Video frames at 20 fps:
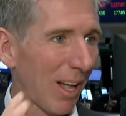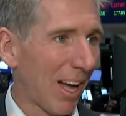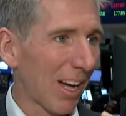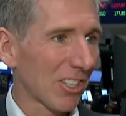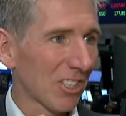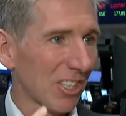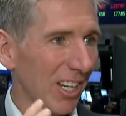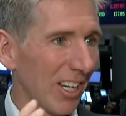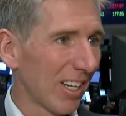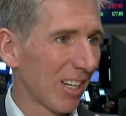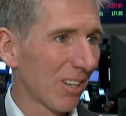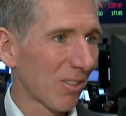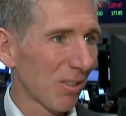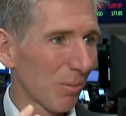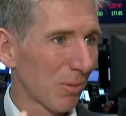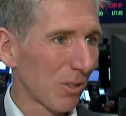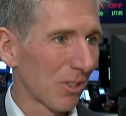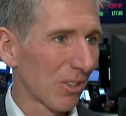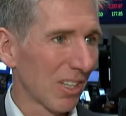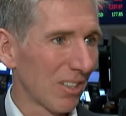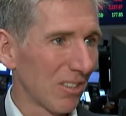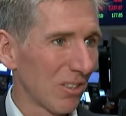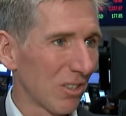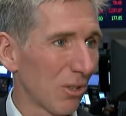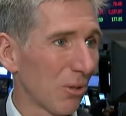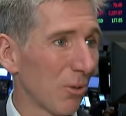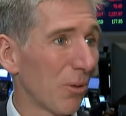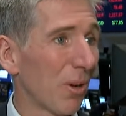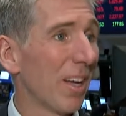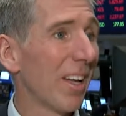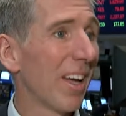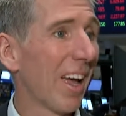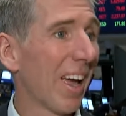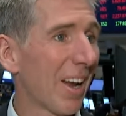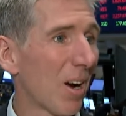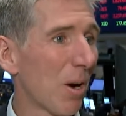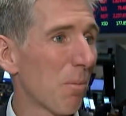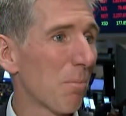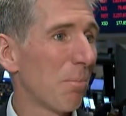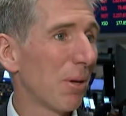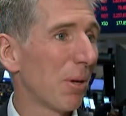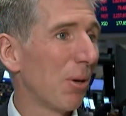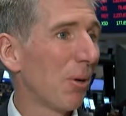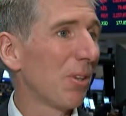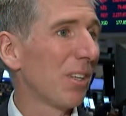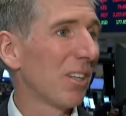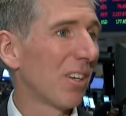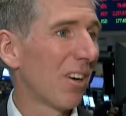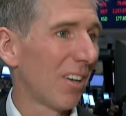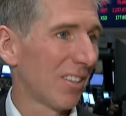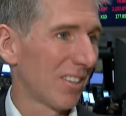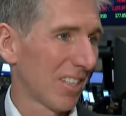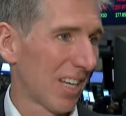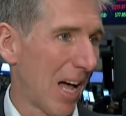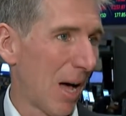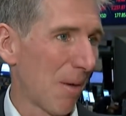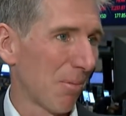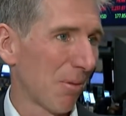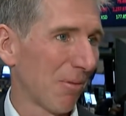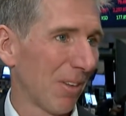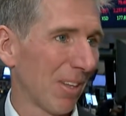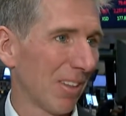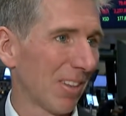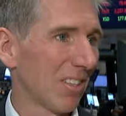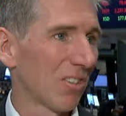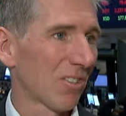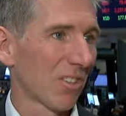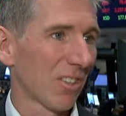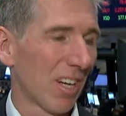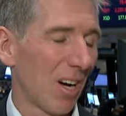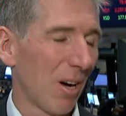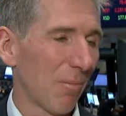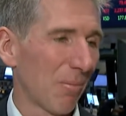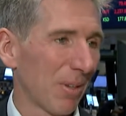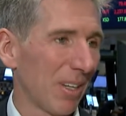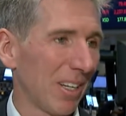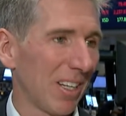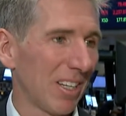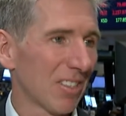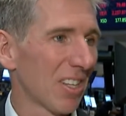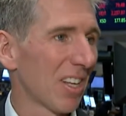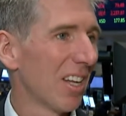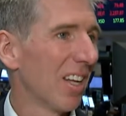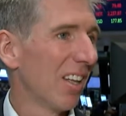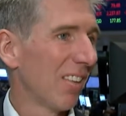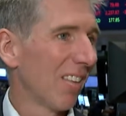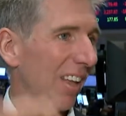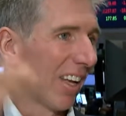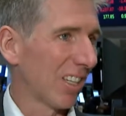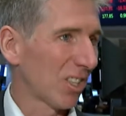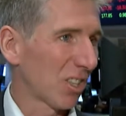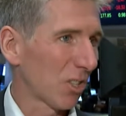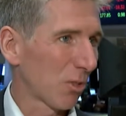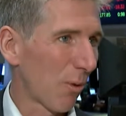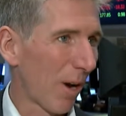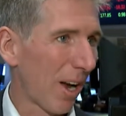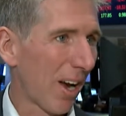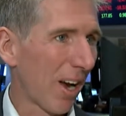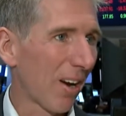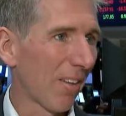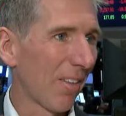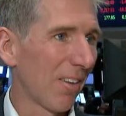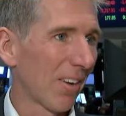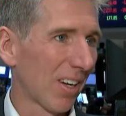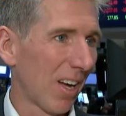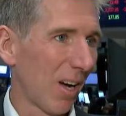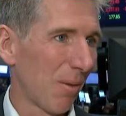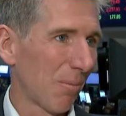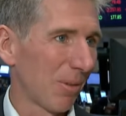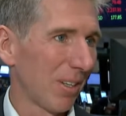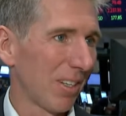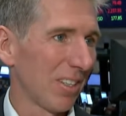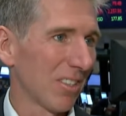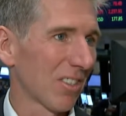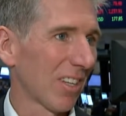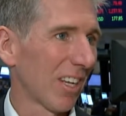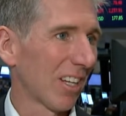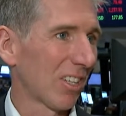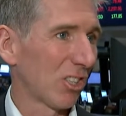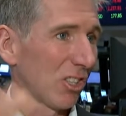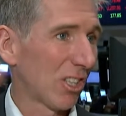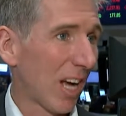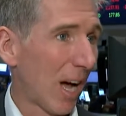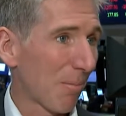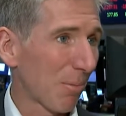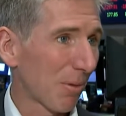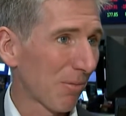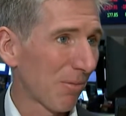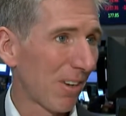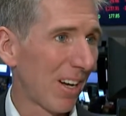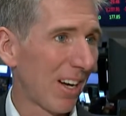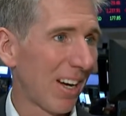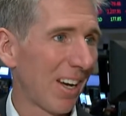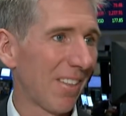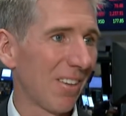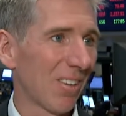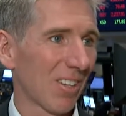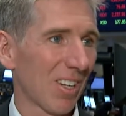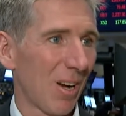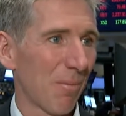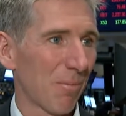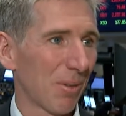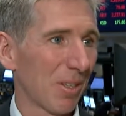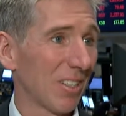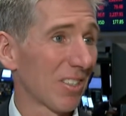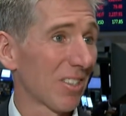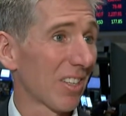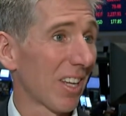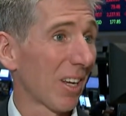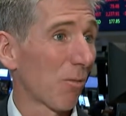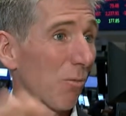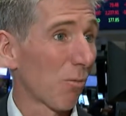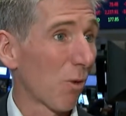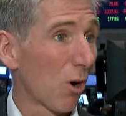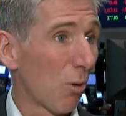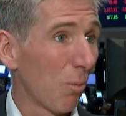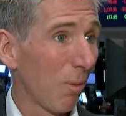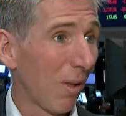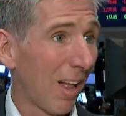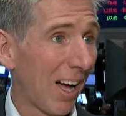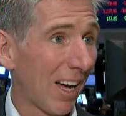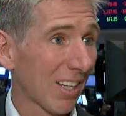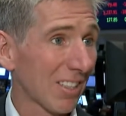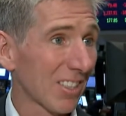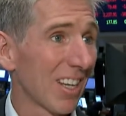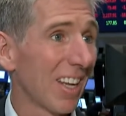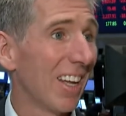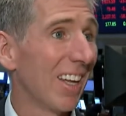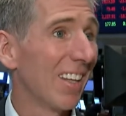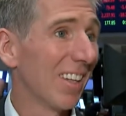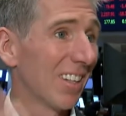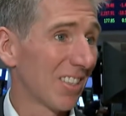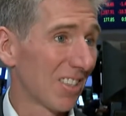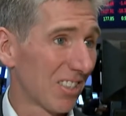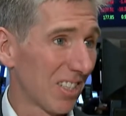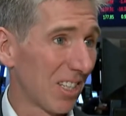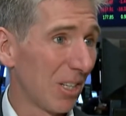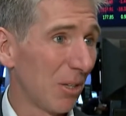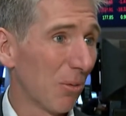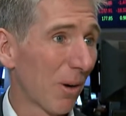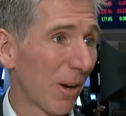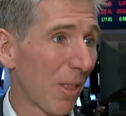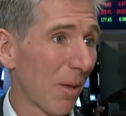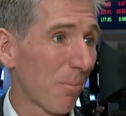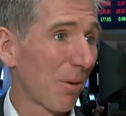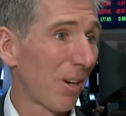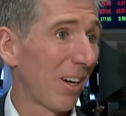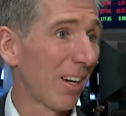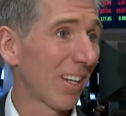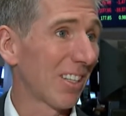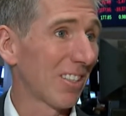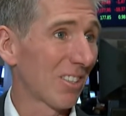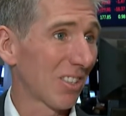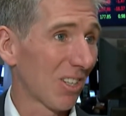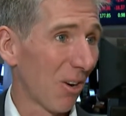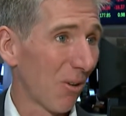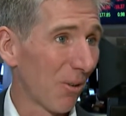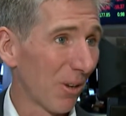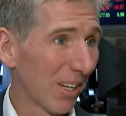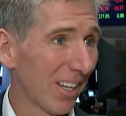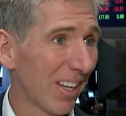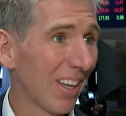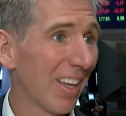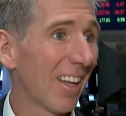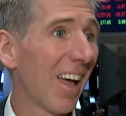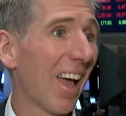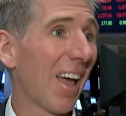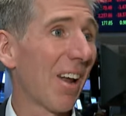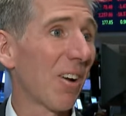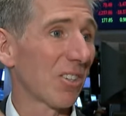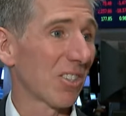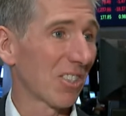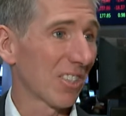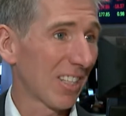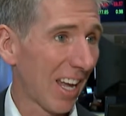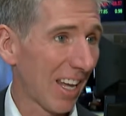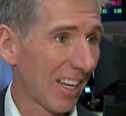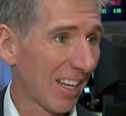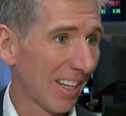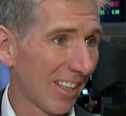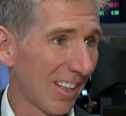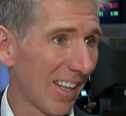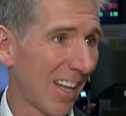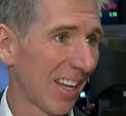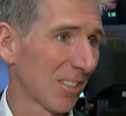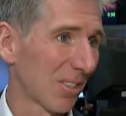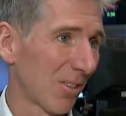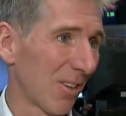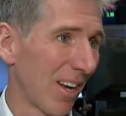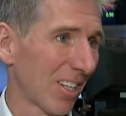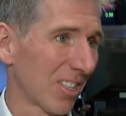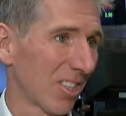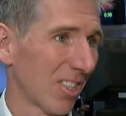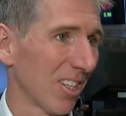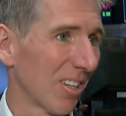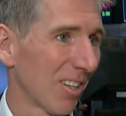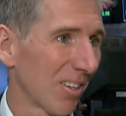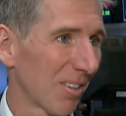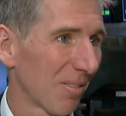blockchain and crypto can do and are building on top of it. These are companies like Square, they're companies like Shopify, they're companies like Roblox that see where the puck is going and are skating in that direction.